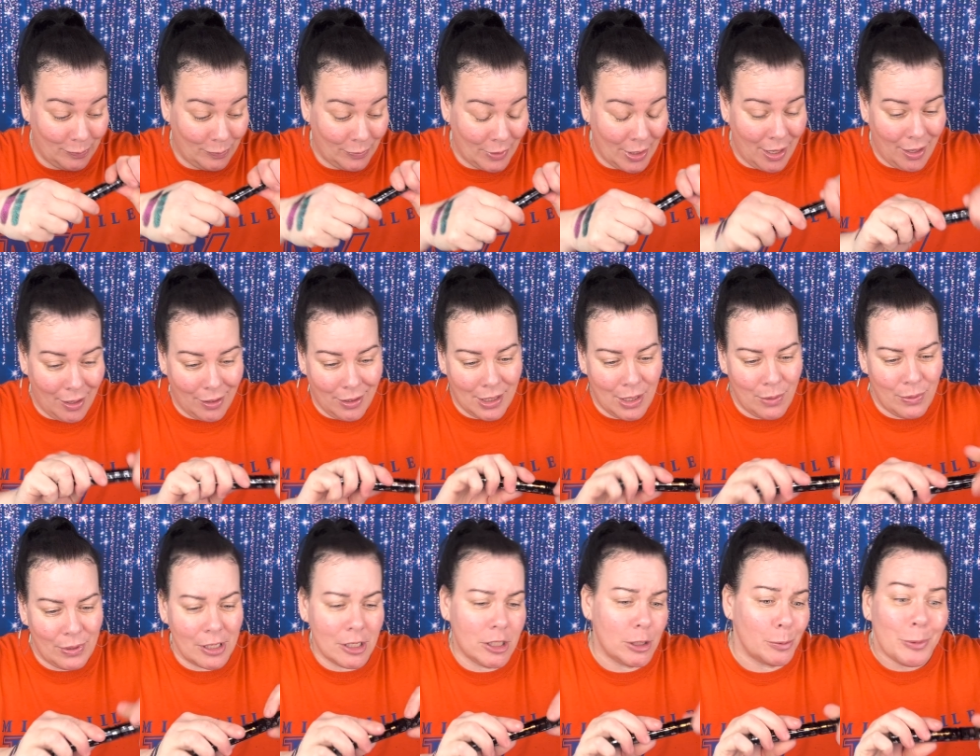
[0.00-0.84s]
You
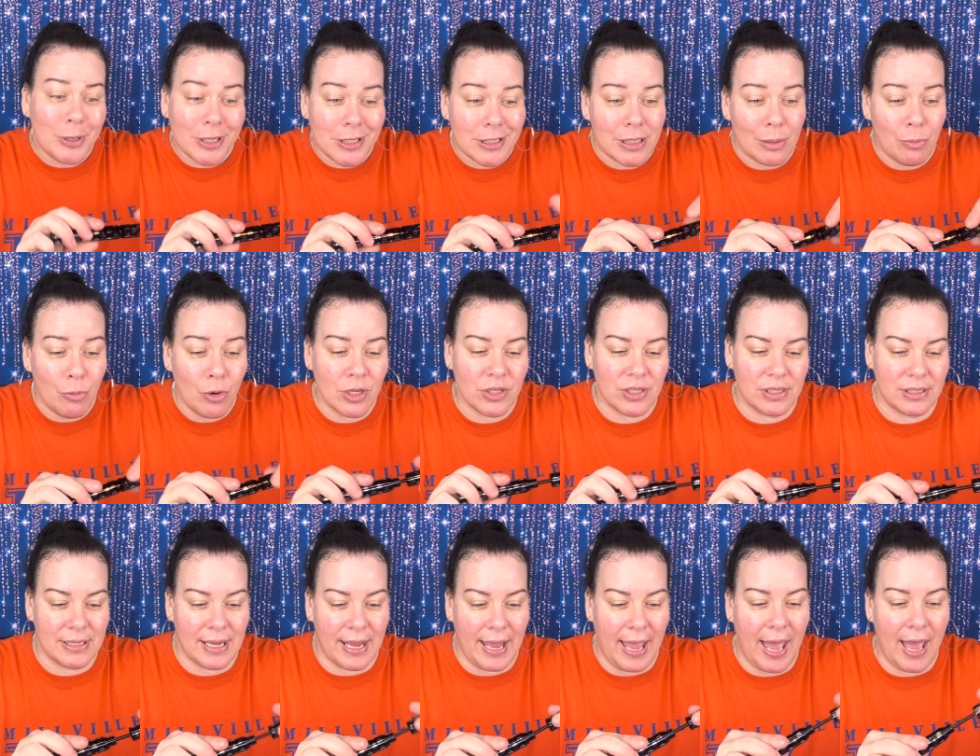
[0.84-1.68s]
know, let's put some on
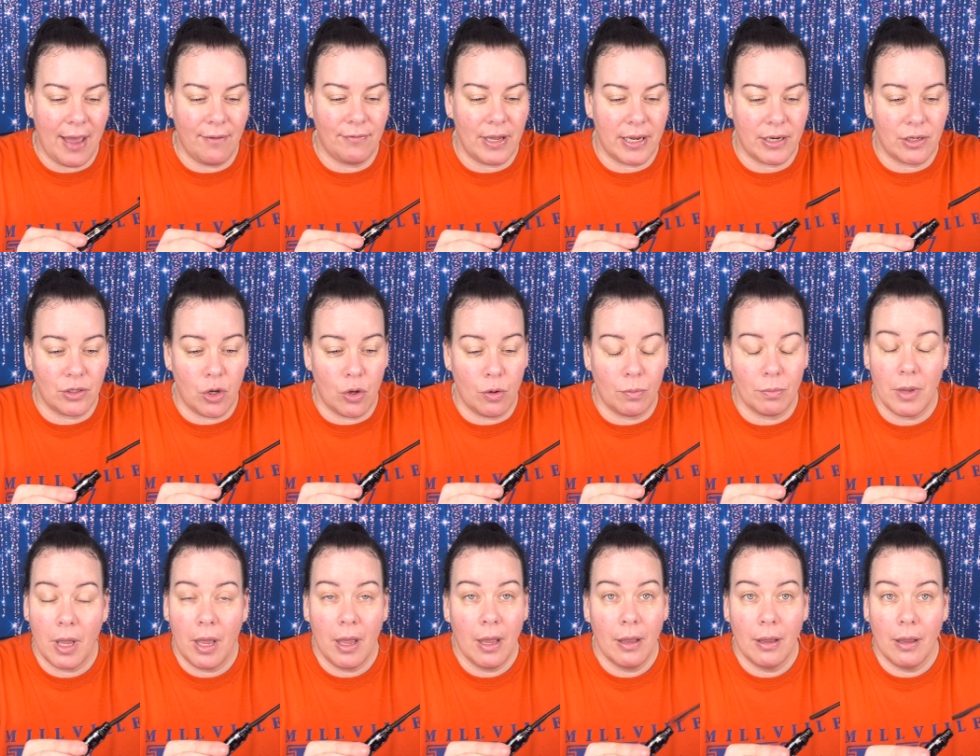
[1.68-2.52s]
since I have like no
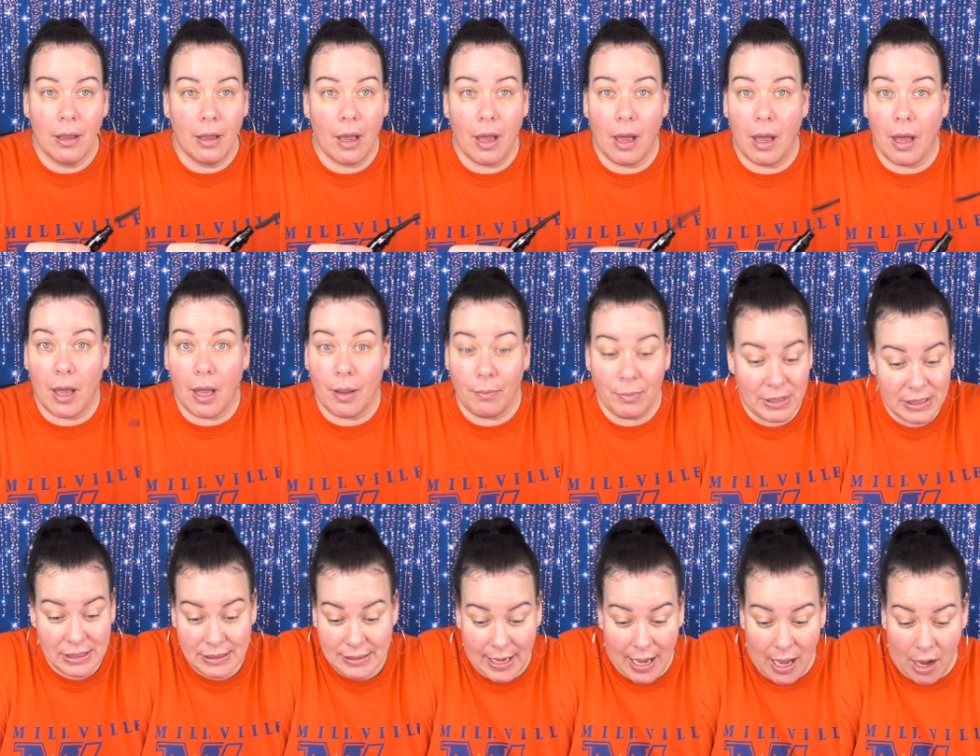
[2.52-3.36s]
uh,
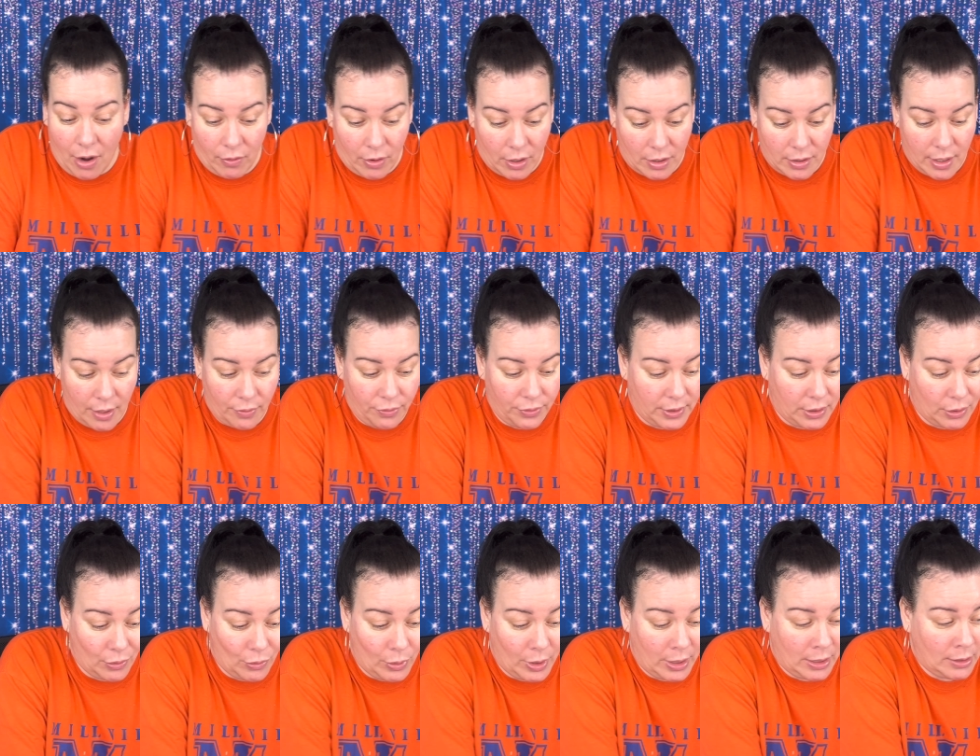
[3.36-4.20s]
mascara or nothing
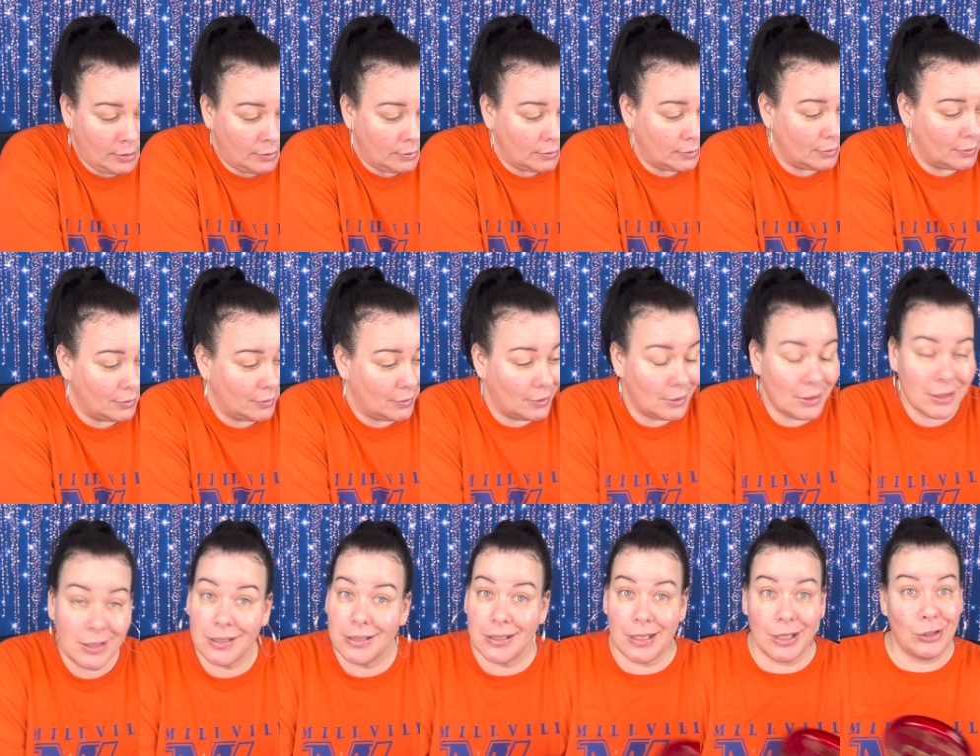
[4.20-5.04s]
on.
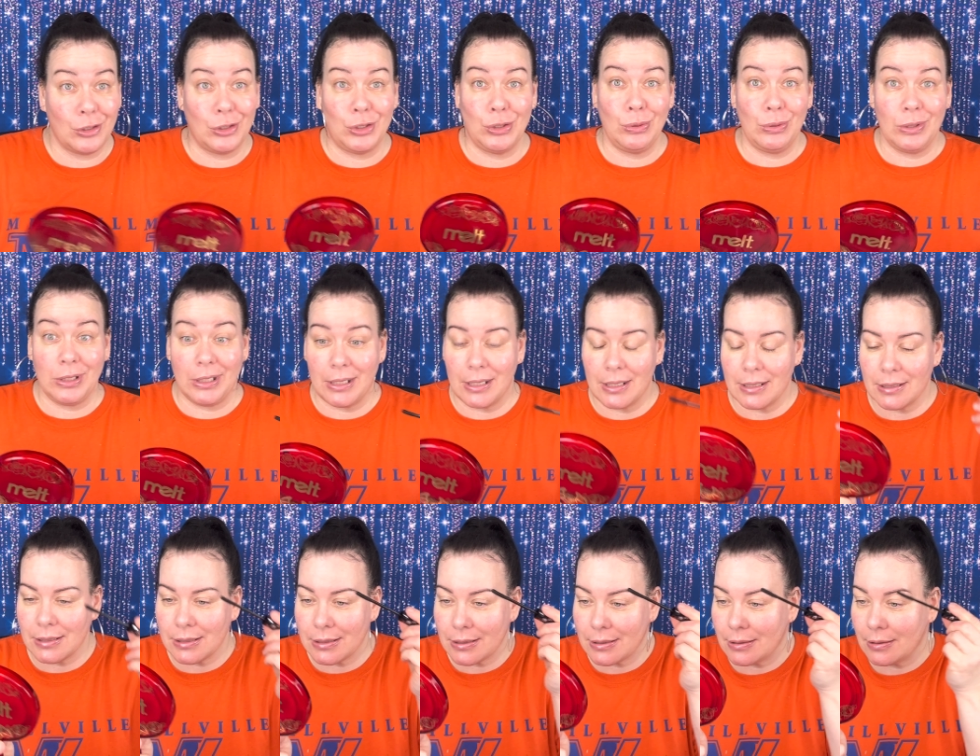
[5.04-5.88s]
Let's do
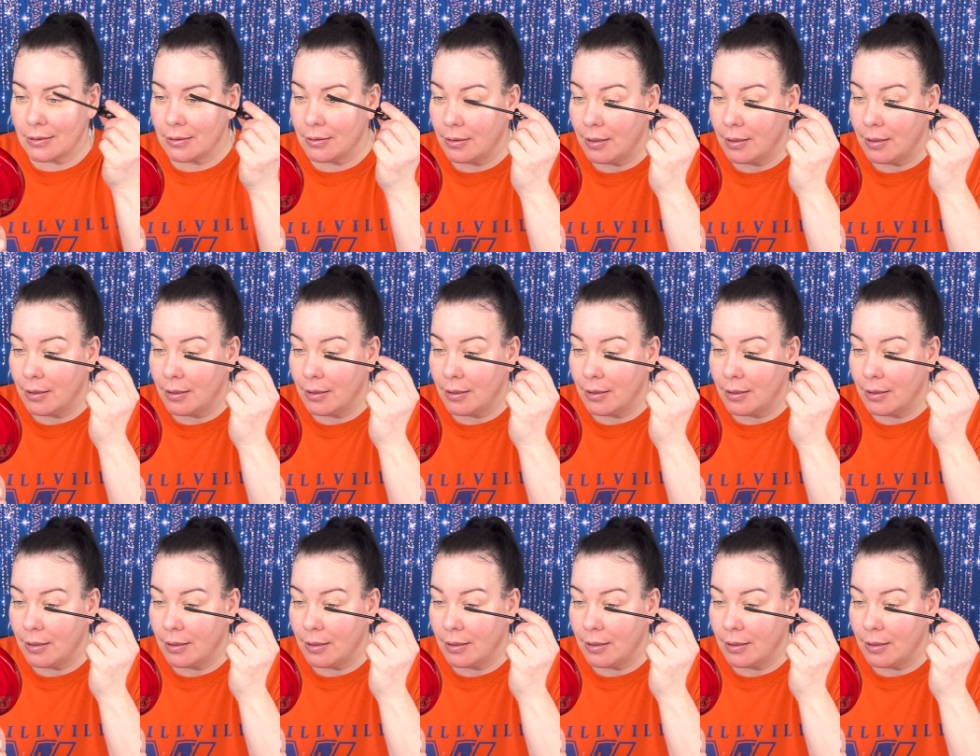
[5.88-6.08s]
this.